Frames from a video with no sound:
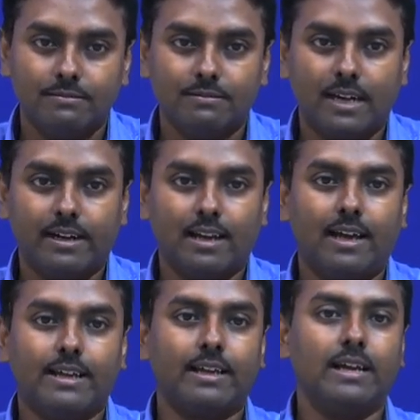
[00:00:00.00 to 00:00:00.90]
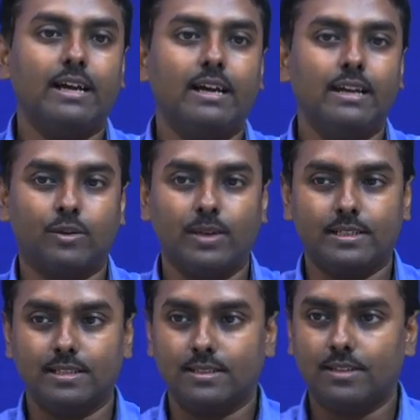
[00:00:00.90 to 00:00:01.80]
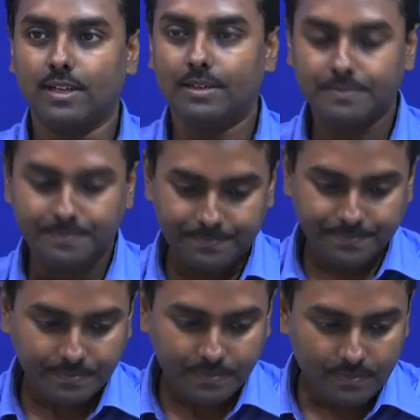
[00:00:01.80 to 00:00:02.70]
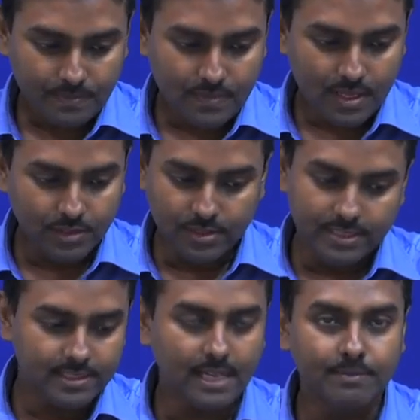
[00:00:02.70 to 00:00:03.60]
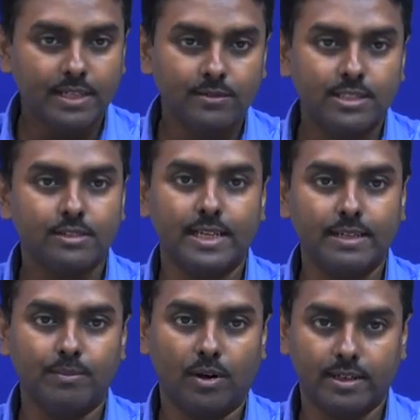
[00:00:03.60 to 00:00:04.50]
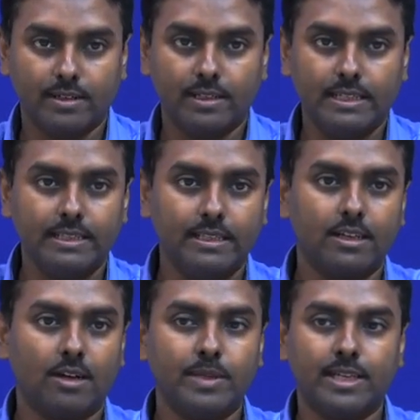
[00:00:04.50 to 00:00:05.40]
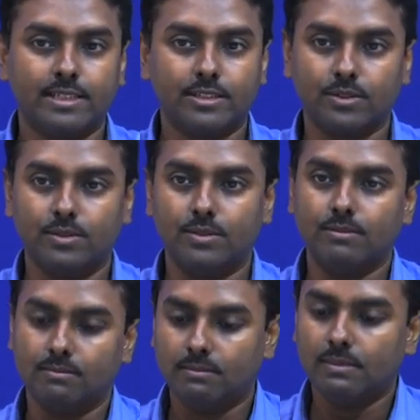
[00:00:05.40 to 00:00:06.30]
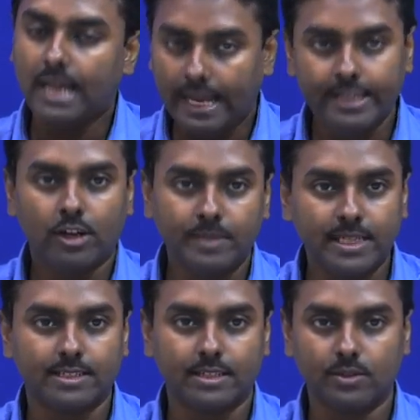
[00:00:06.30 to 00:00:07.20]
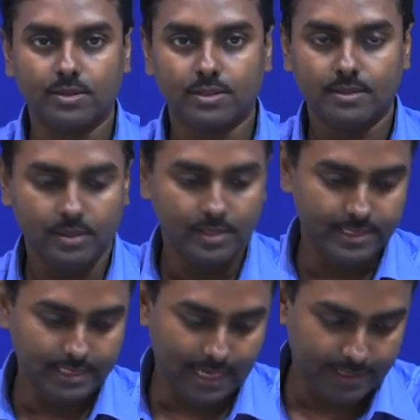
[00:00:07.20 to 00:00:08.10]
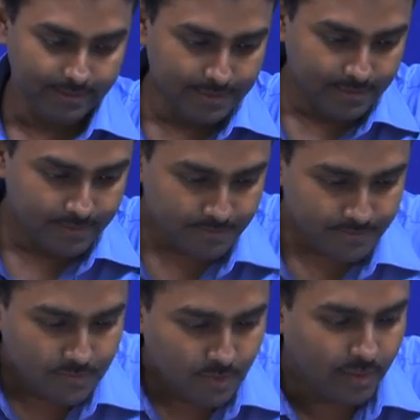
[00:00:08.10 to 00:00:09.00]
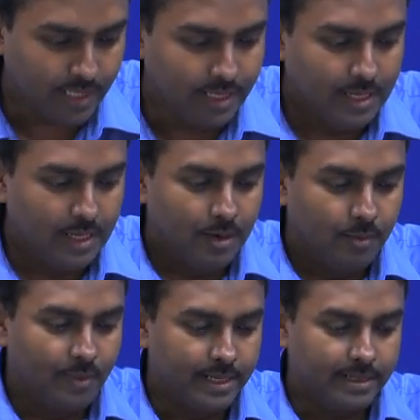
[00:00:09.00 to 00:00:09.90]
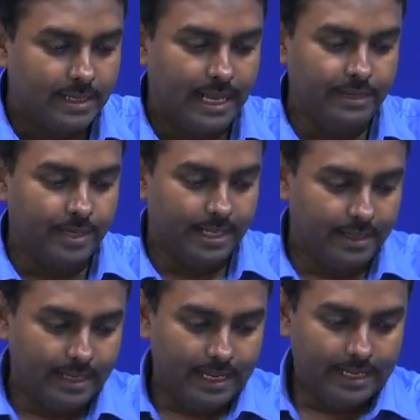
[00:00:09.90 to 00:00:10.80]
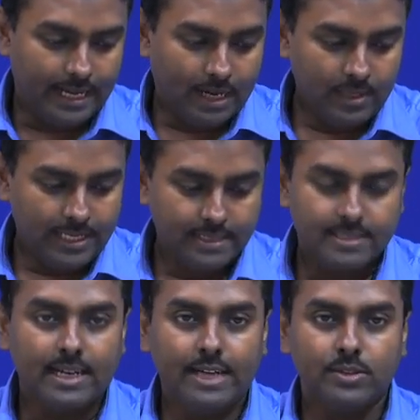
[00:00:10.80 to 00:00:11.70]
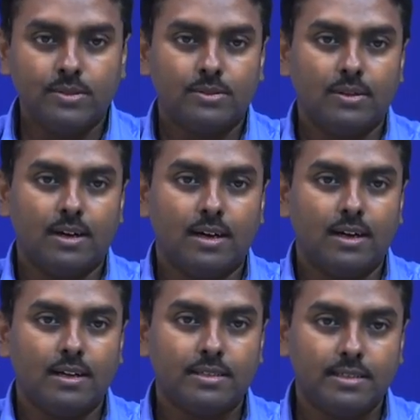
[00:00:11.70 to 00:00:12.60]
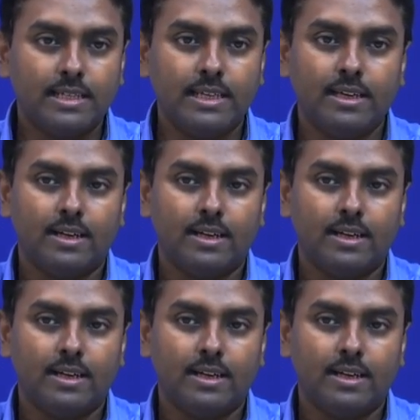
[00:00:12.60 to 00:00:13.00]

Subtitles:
underlying equations. Okay. So, this is something which is very important in communications any communication course, you will see that. Okay. But anyway, now let us try to see